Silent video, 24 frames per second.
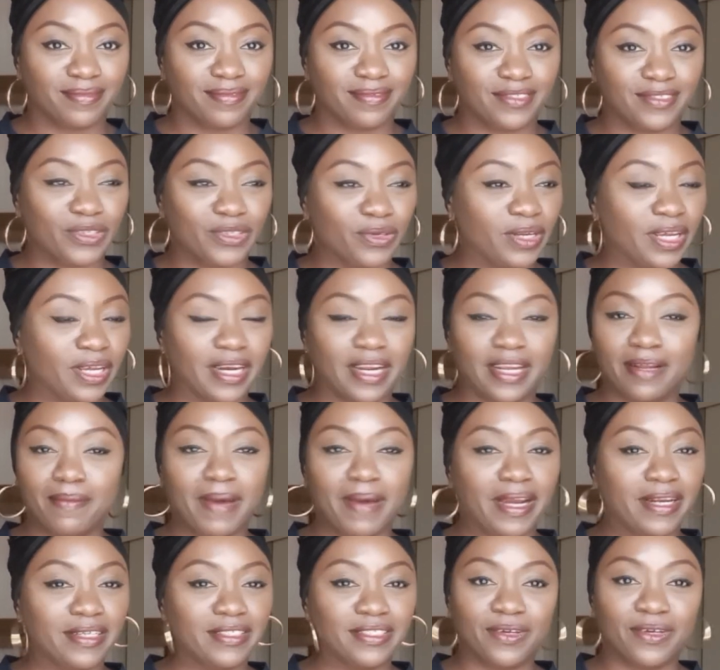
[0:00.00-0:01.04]
Don't let anybody
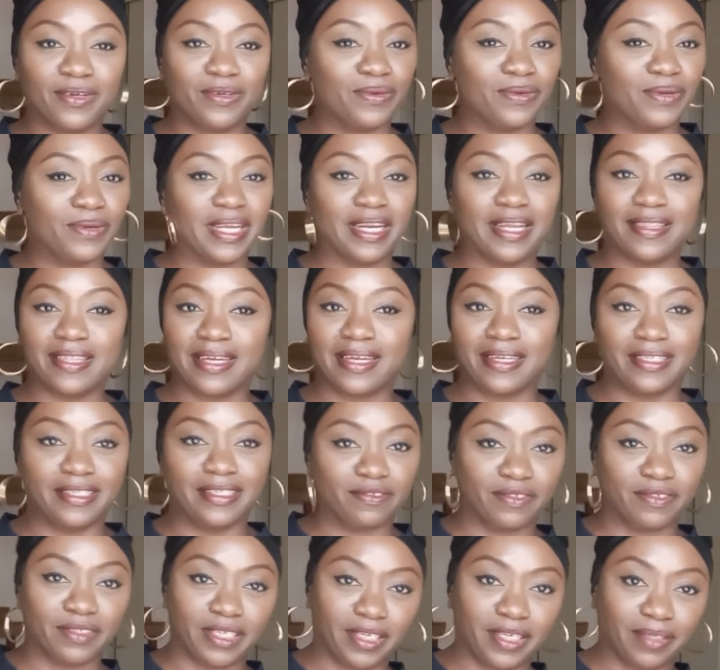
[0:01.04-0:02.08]
tell you anything
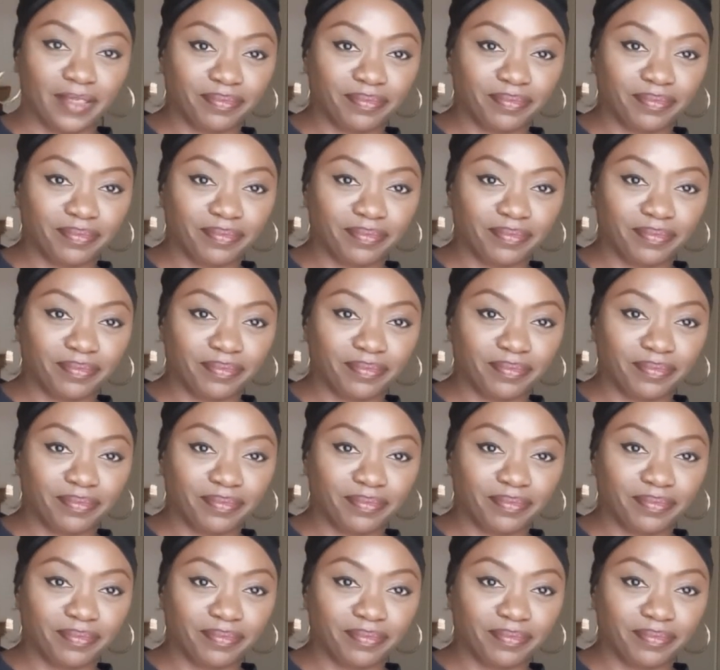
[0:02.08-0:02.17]
differently.